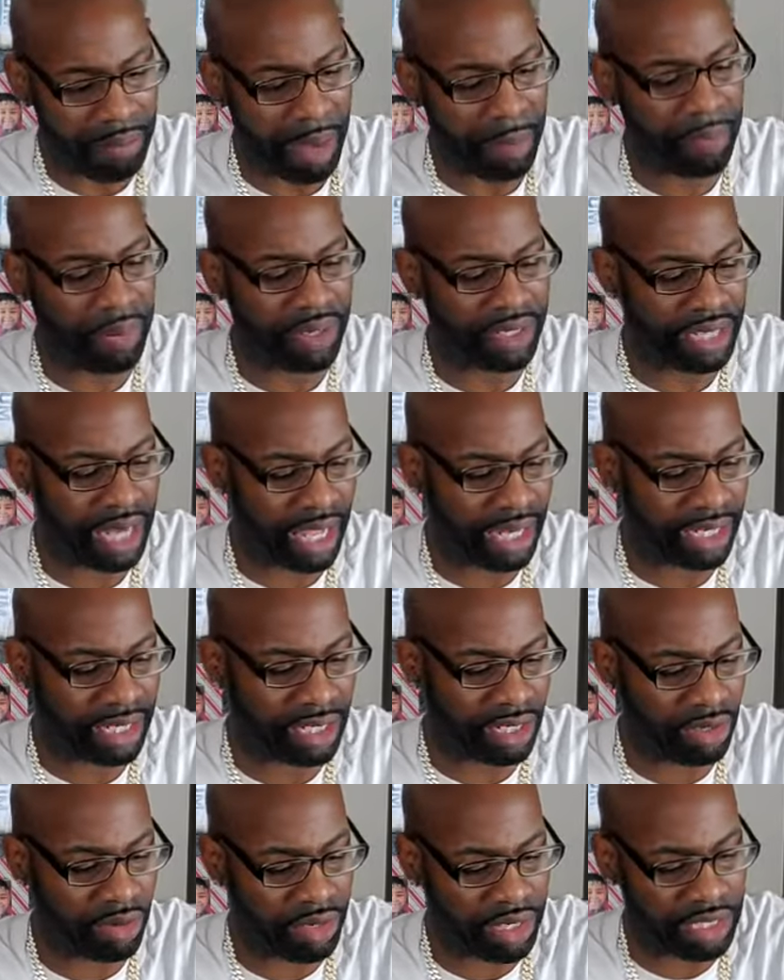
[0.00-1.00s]
am I putting that in
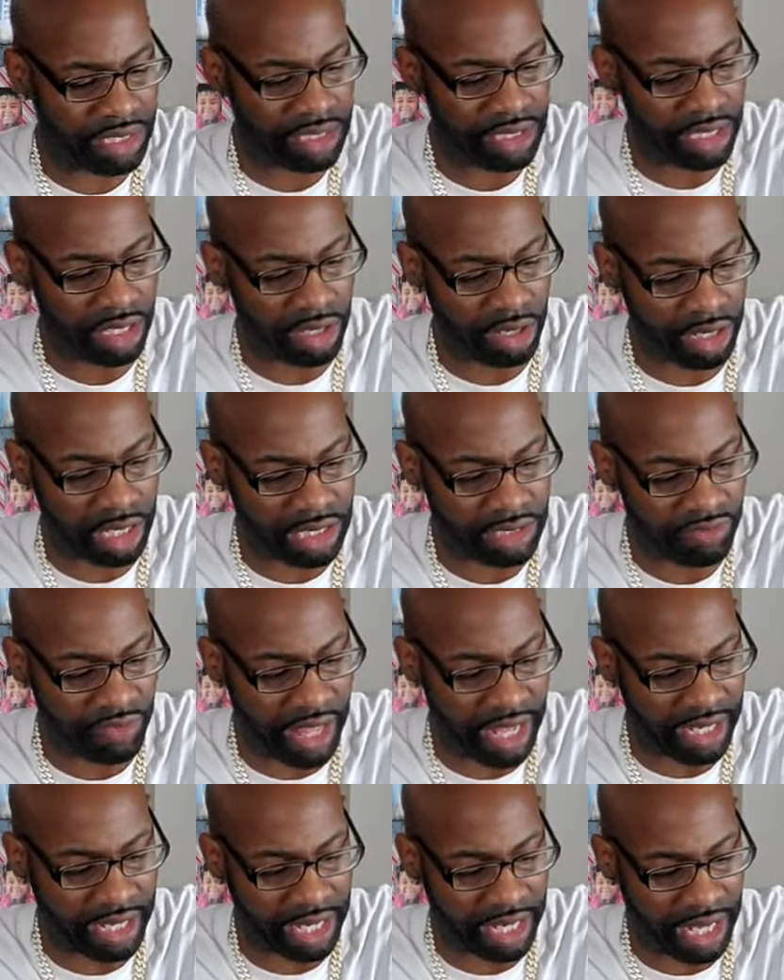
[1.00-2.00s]
the grease? Hold on, let's
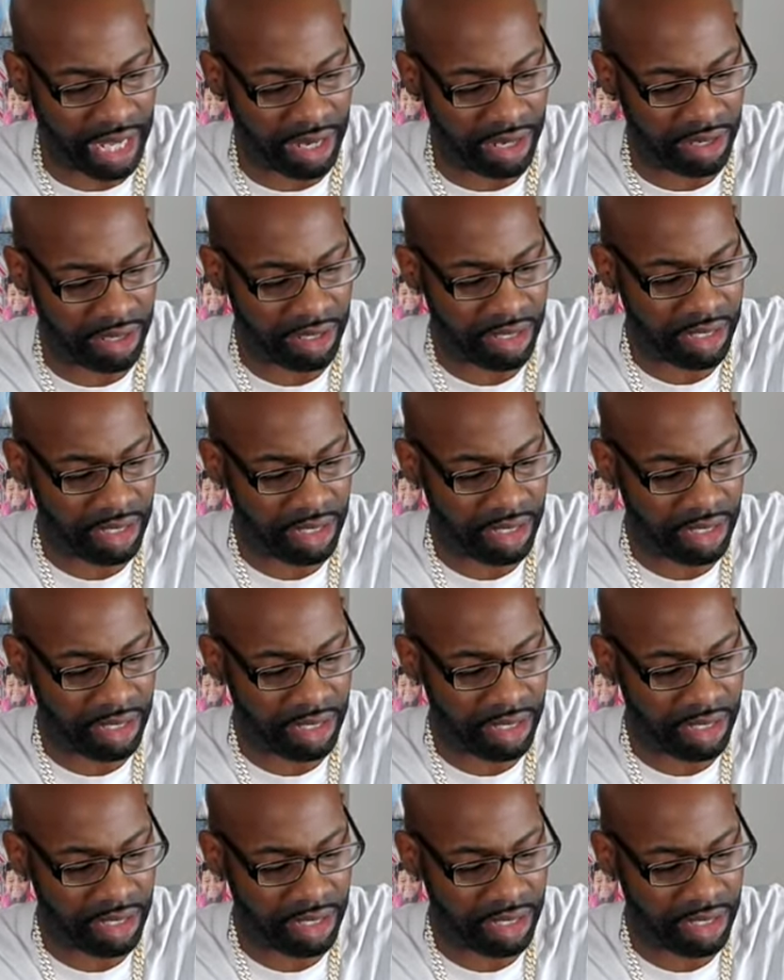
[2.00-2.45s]
flatten that out.